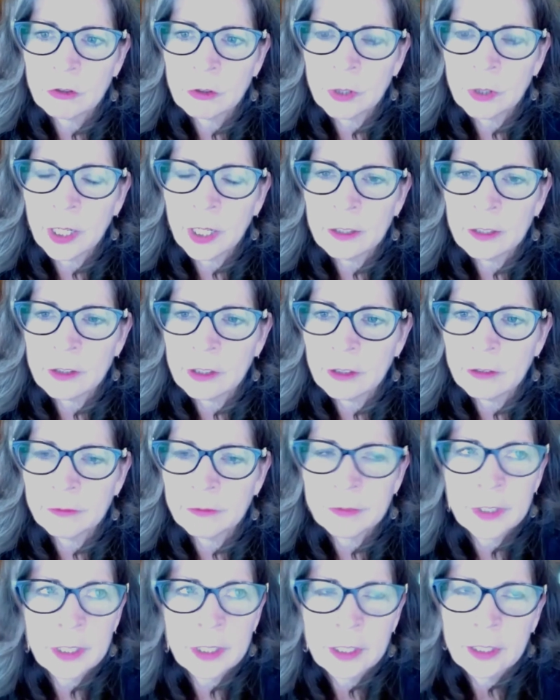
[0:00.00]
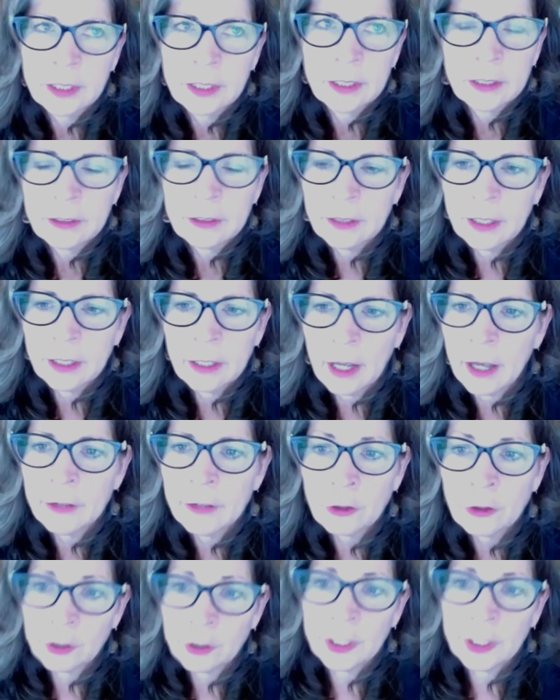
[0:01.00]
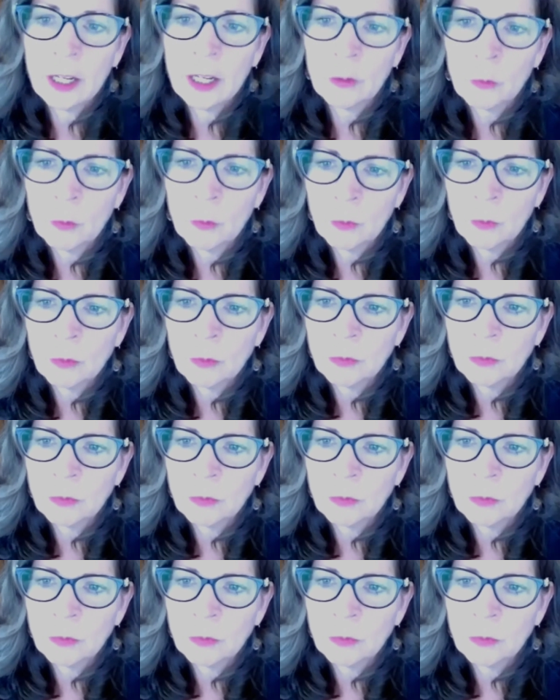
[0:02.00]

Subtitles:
trying to understand,